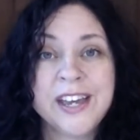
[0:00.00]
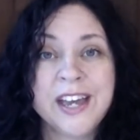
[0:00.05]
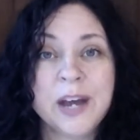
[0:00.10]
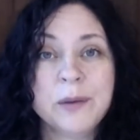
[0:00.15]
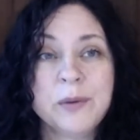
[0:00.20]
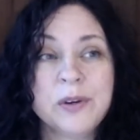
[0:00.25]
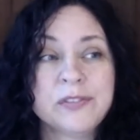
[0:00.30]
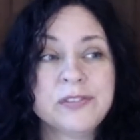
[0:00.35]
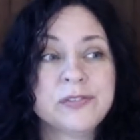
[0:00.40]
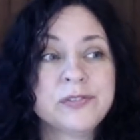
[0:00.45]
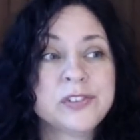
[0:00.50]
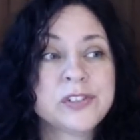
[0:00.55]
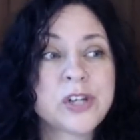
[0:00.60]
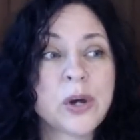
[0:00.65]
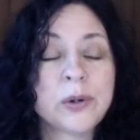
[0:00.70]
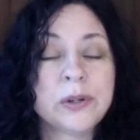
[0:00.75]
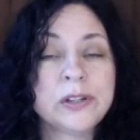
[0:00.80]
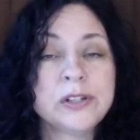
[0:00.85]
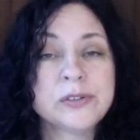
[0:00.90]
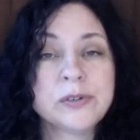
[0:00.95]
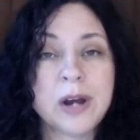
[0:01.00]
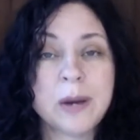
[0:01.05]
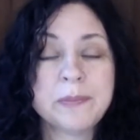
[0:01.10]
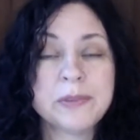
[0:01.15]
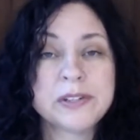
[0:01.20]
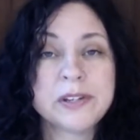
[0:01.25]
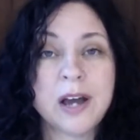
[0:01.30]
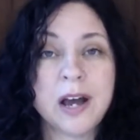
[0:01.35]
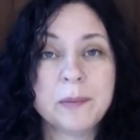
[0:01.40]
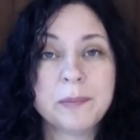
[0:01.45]
And we've totally
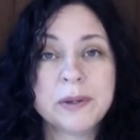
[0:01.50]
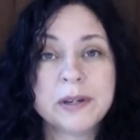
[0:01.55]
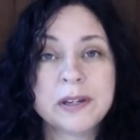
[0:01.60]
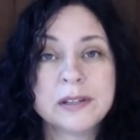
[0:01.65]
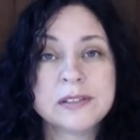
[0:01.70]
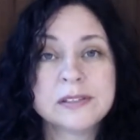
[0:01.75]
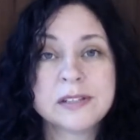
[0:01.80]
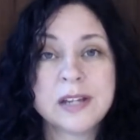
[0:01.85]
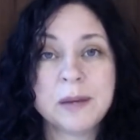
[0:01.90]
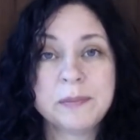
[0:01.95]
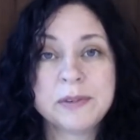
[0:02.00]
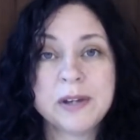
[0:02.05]
dropped the topic and stopped